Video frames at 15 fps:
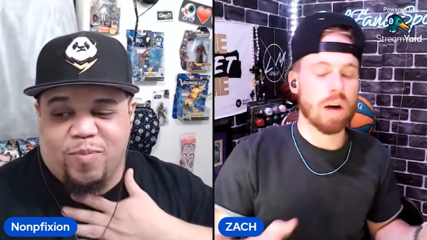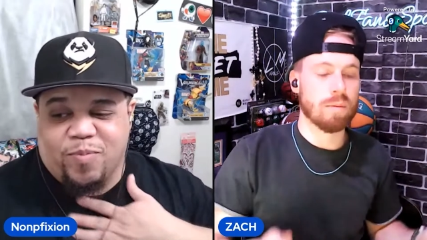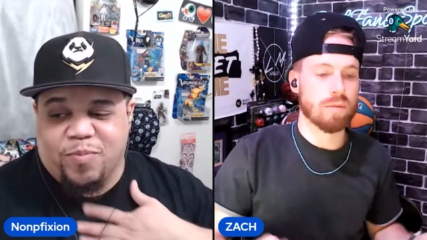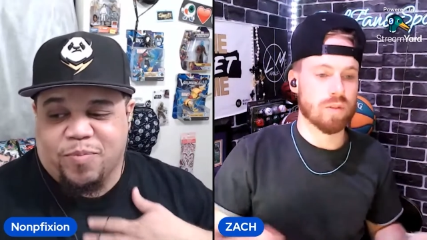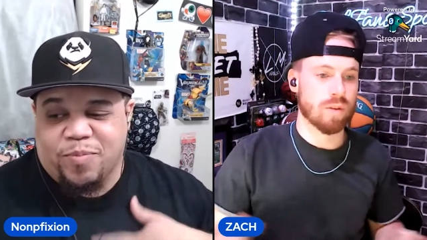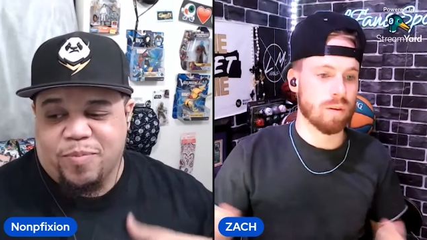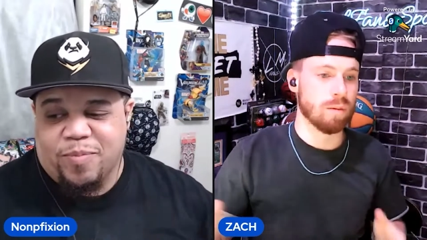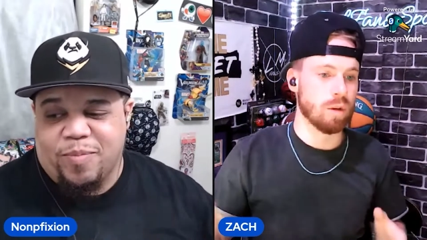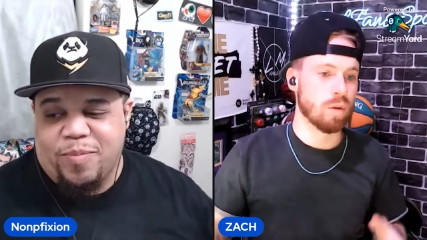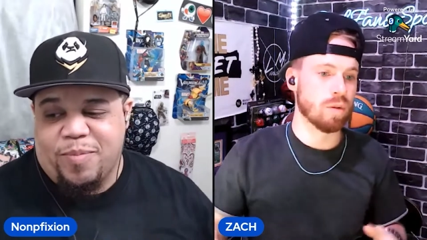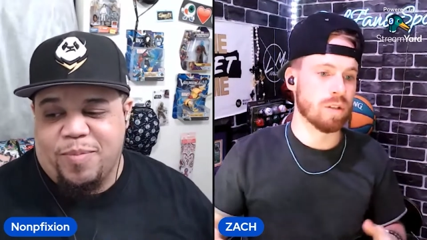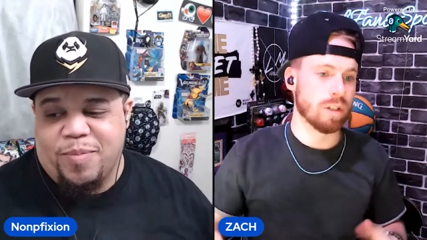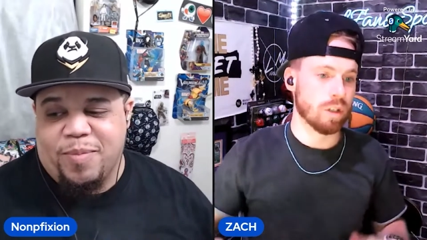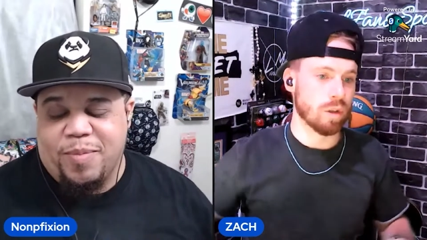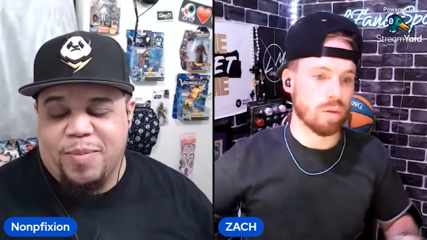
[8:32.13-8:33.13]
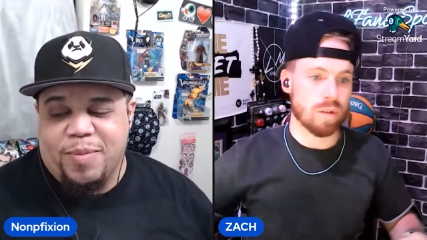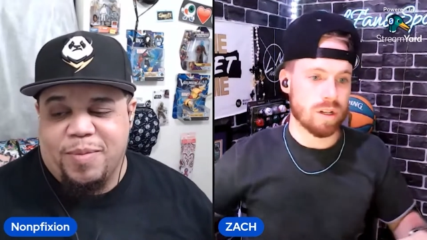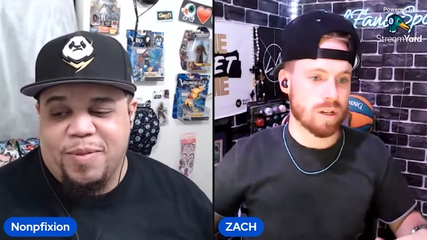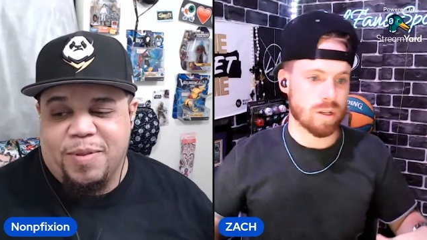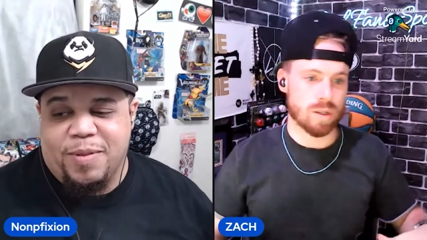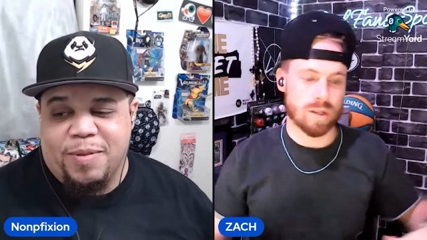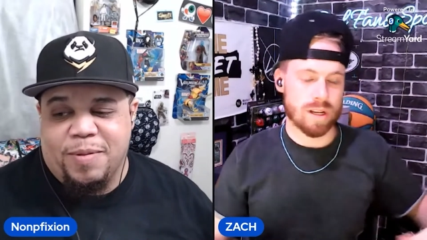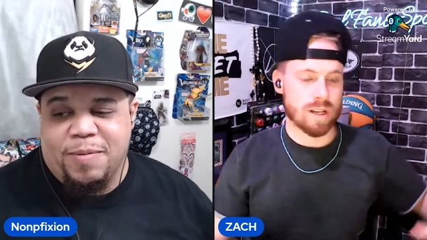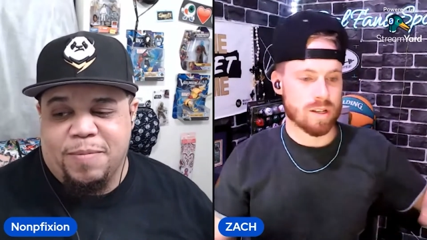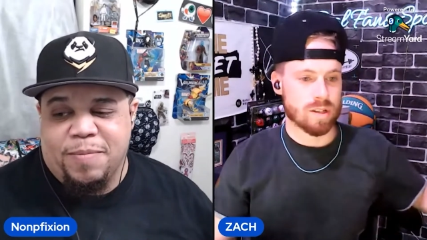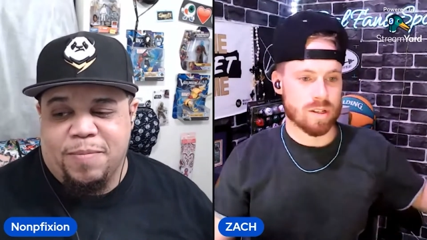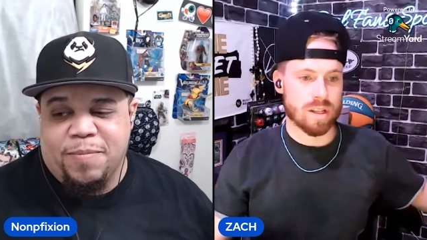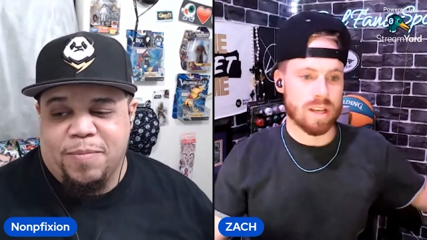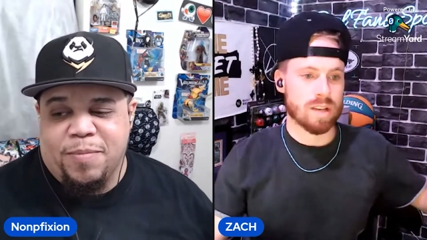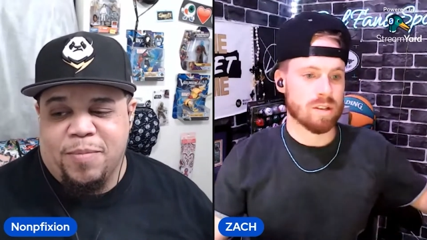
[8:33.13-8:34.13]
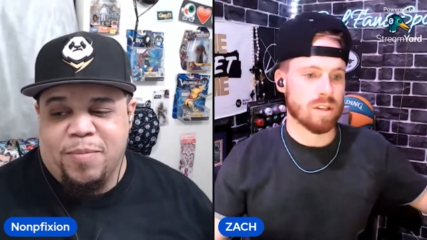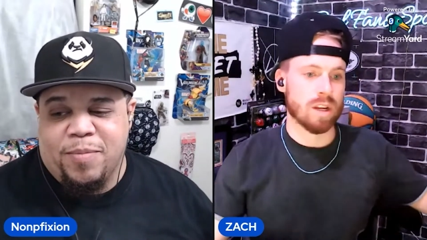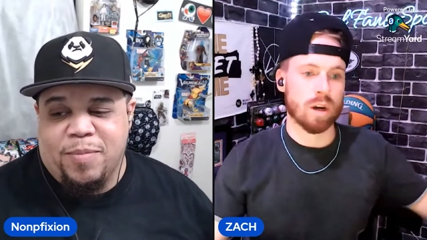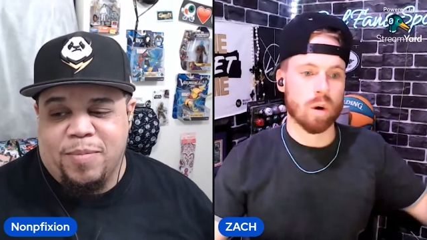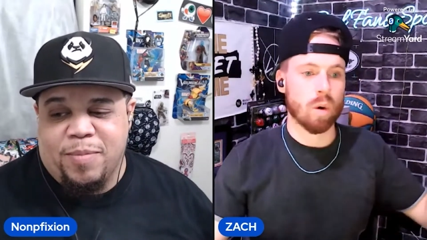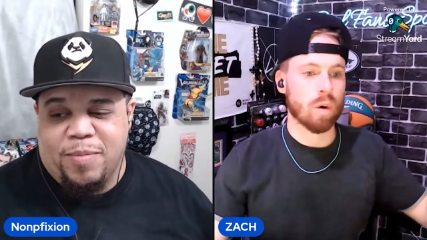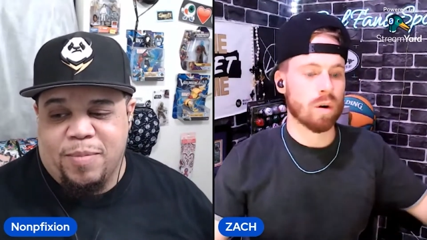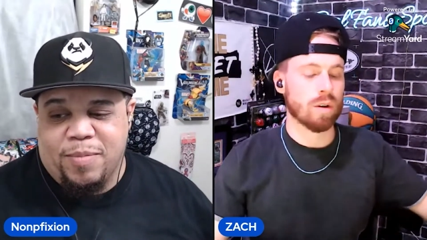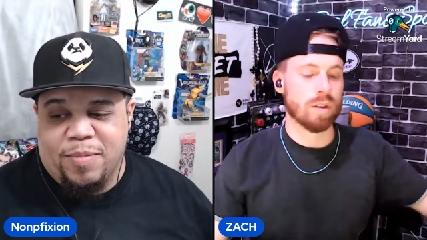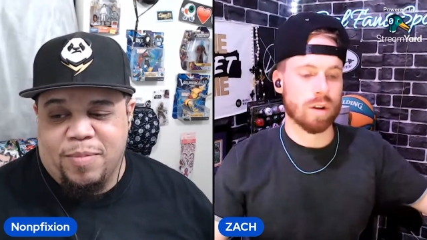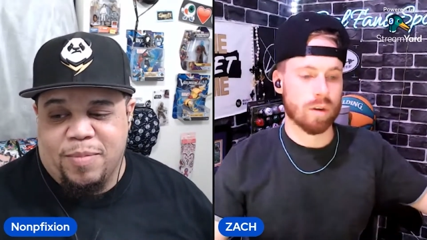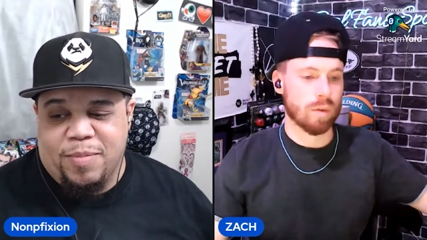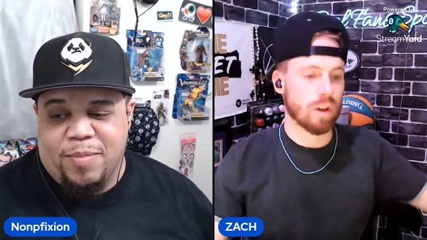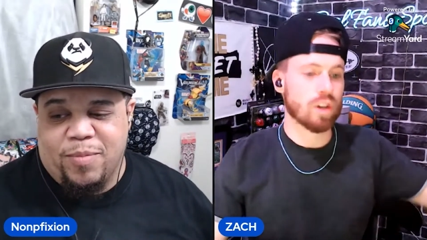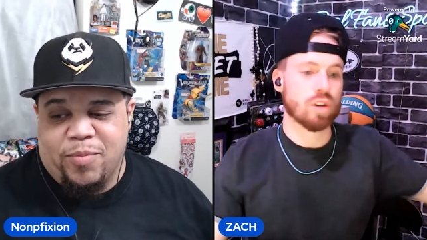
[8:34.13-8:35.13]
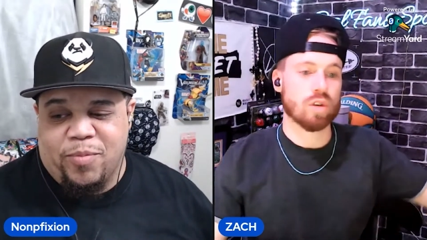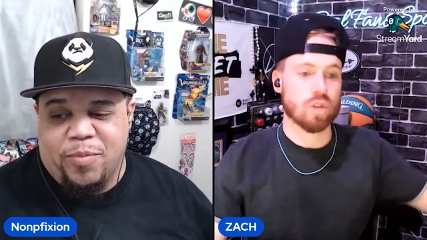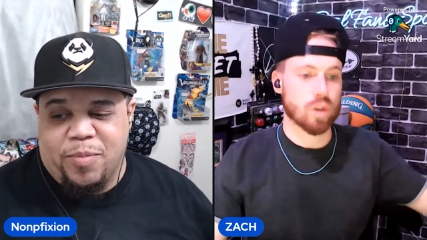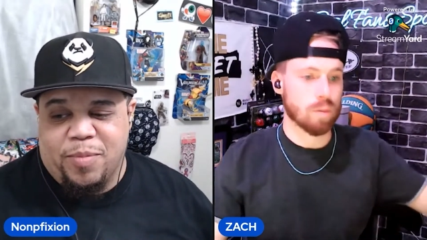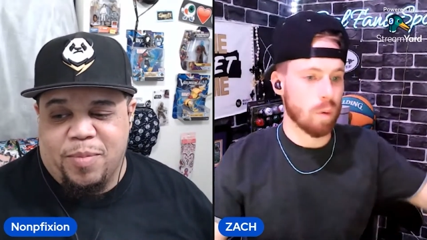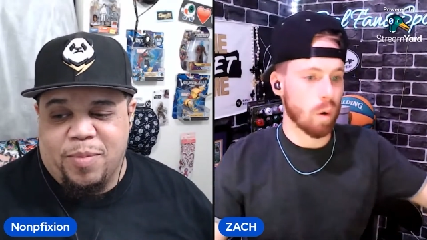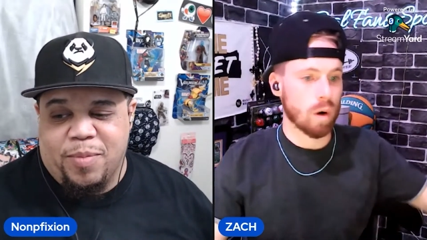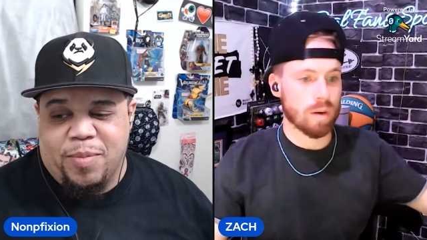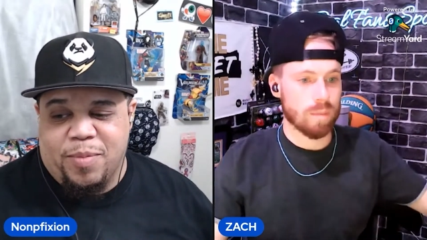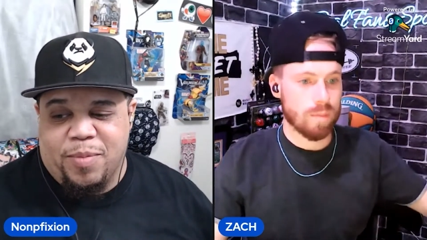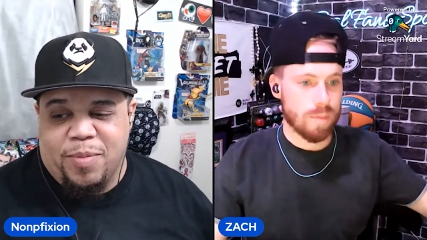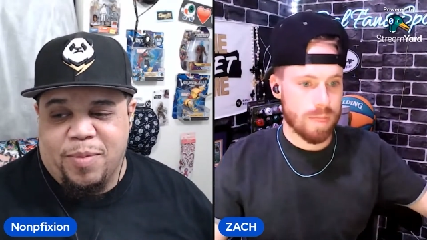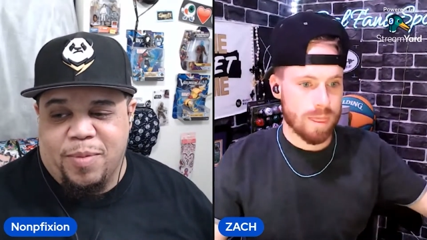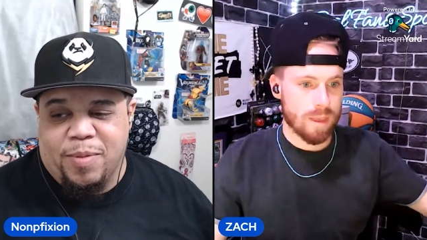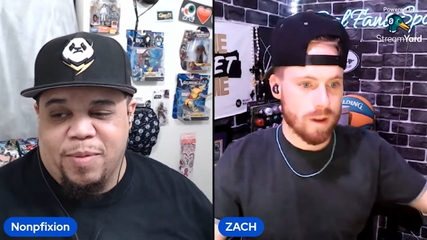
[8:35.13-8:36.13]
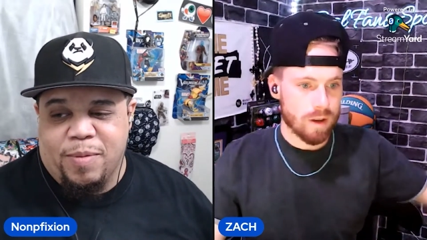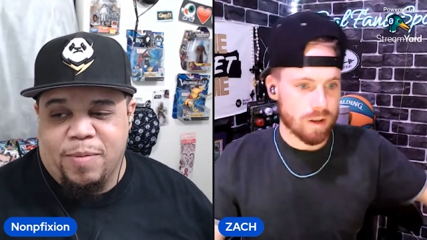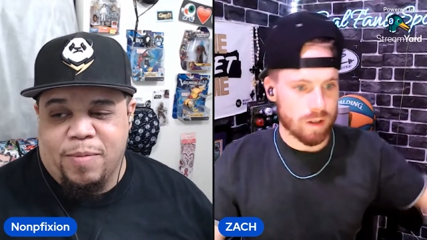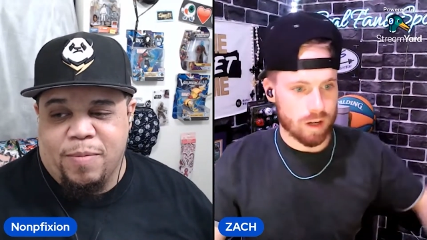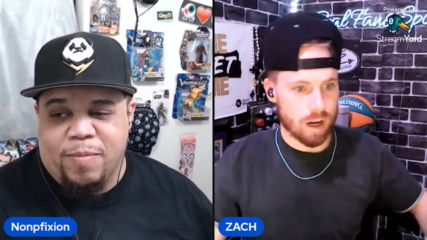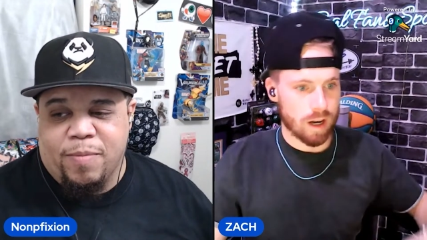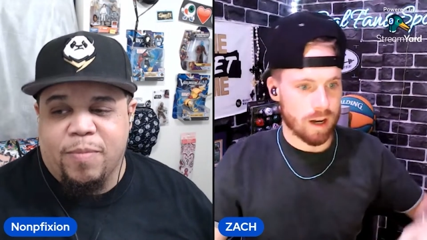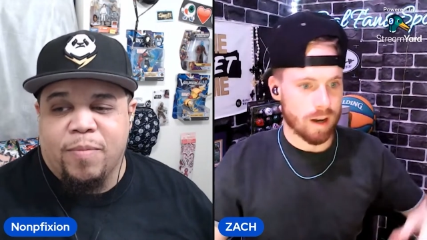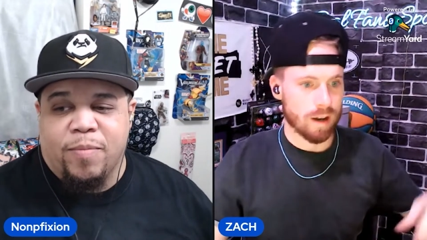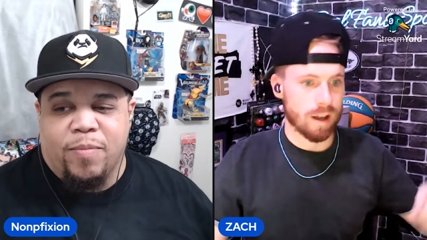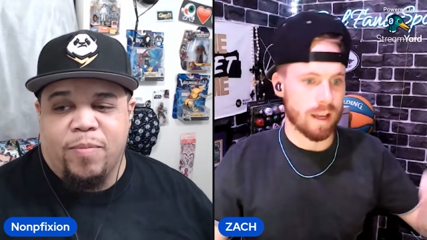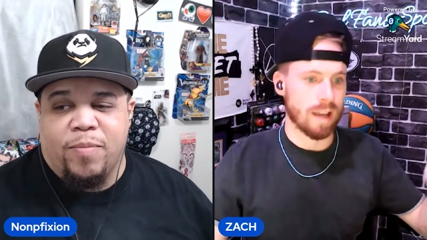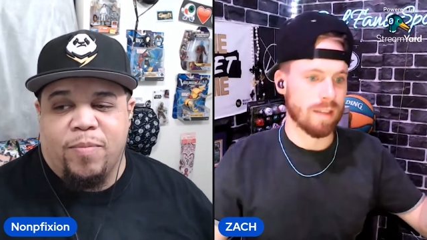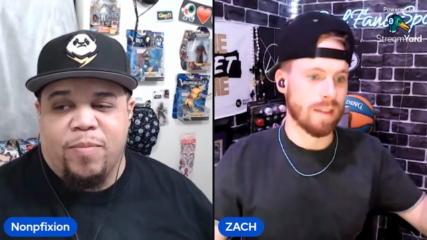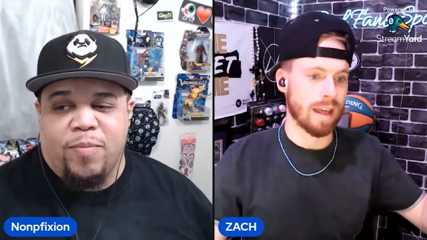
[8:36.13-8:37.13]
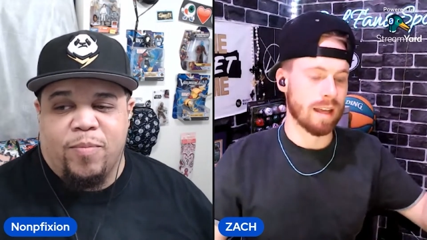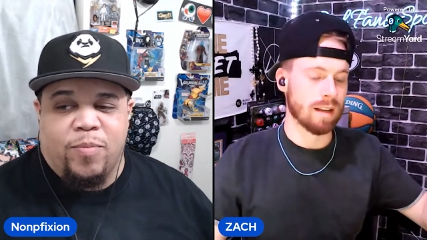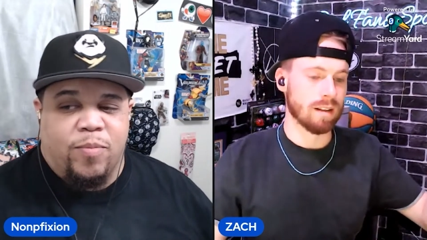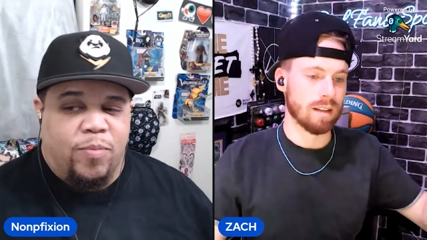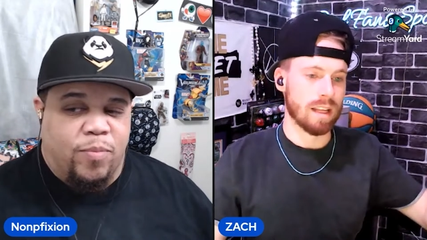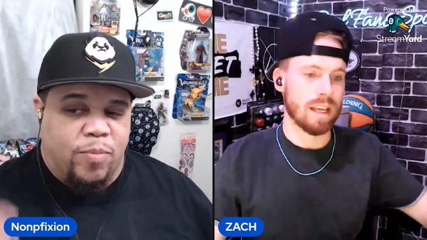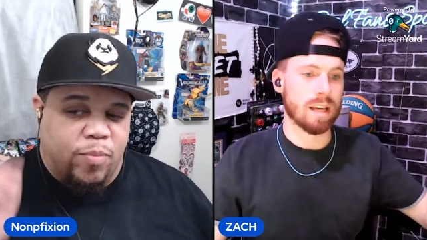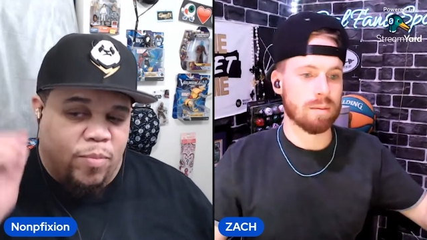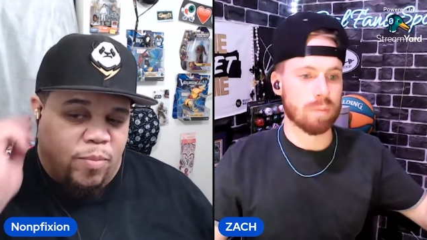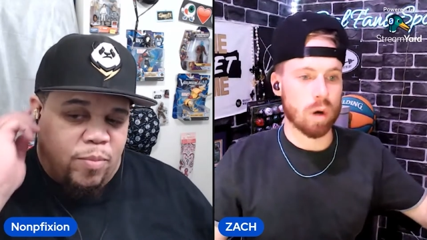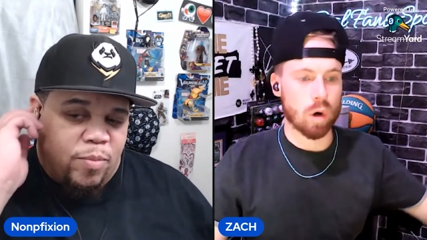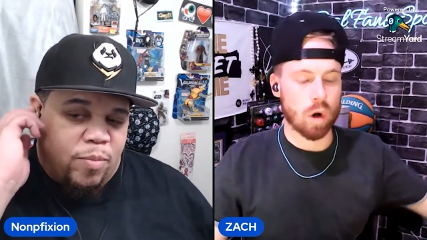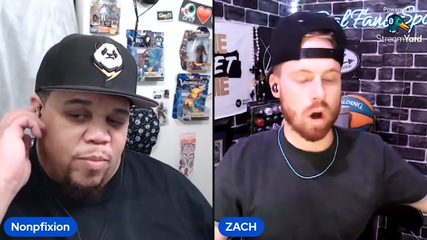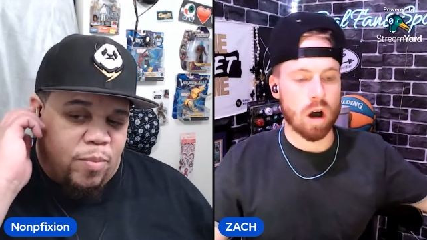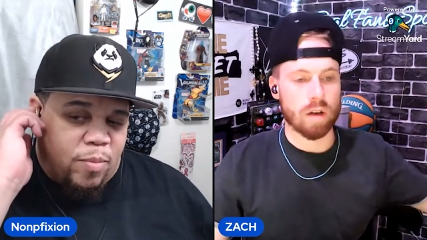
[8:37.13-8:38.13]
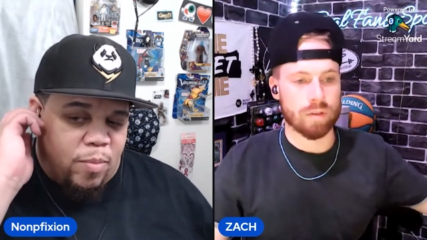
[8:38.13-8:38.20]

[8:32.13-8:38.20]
Speaker 1: comes from union. Union is the original sport, and then league broke